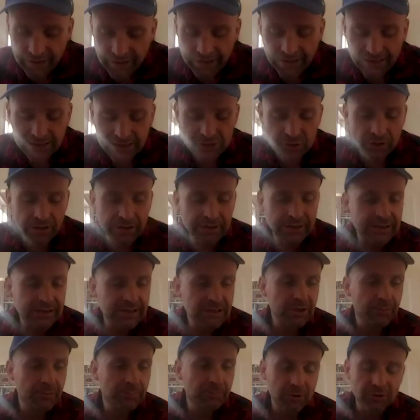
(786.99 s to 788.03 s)
And so I think
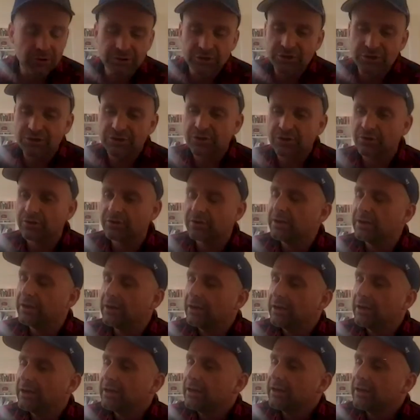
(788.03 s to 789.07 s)
as a purchaser,
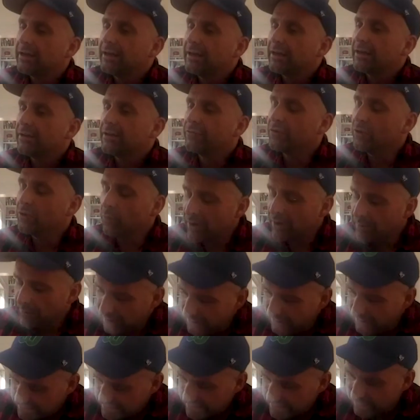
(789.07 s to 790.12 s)
if you want to
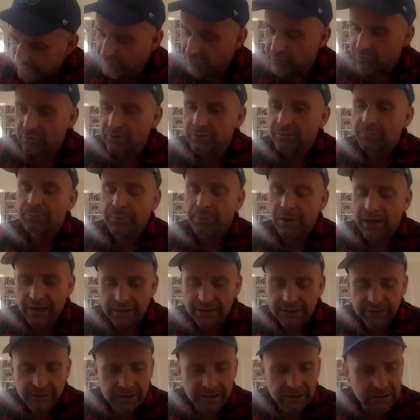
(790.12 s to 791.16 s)
buy seafood, buy
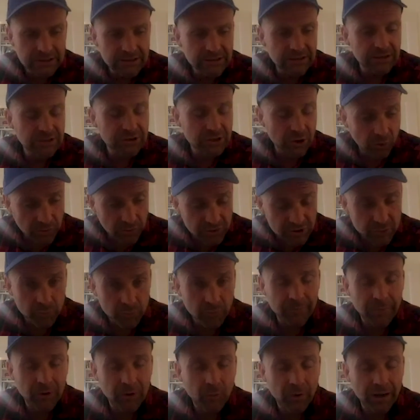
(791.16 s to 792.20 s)
things that don't
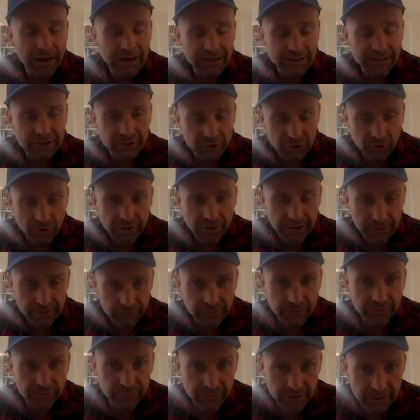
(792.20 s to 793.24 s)
swim away and you don't have
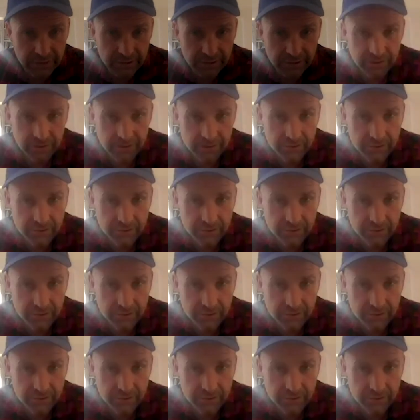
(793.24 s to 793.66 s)
to feed.